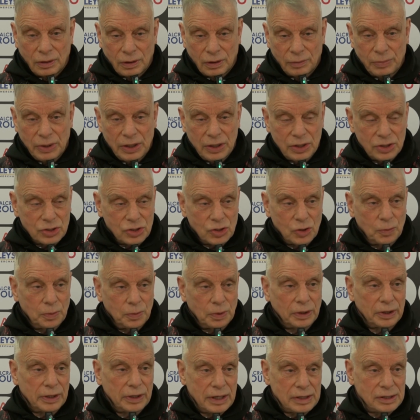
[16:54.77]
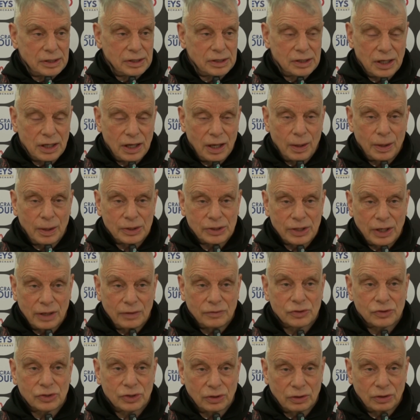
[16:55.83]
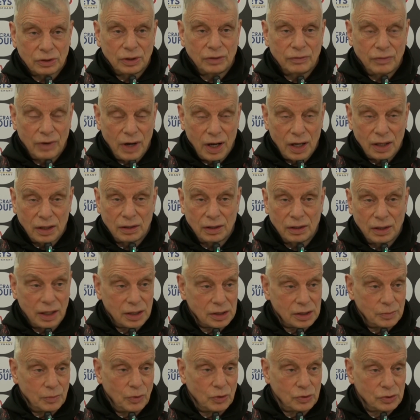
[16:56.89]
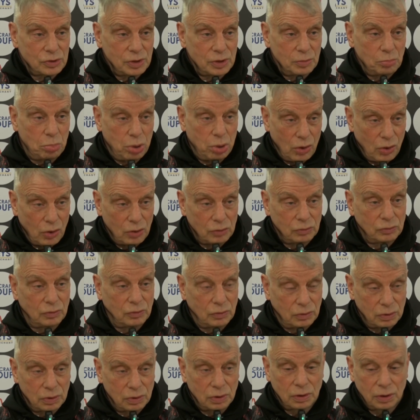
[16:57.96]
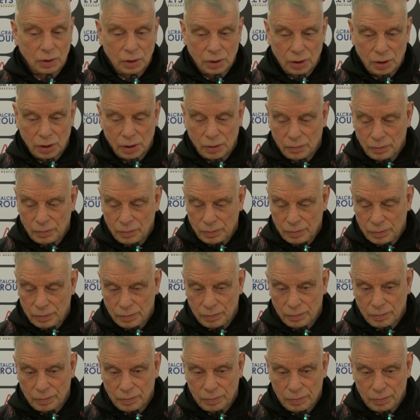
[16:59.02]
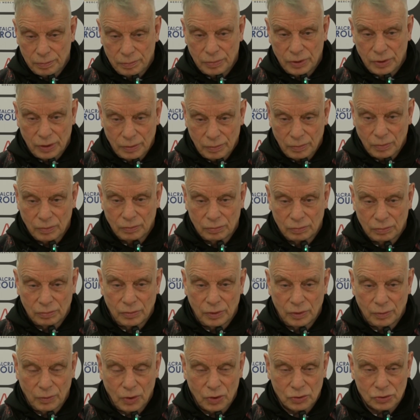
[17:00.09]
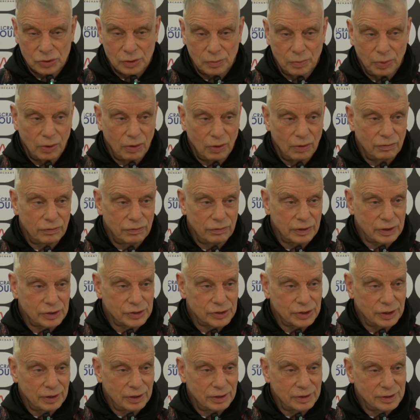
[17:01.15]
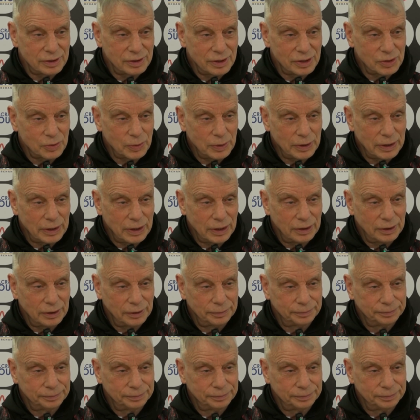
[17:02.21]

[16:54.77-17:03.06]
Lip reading: being a Super League entity ourselves. So you're right, the next month's important, but the most important fixture is this weekend.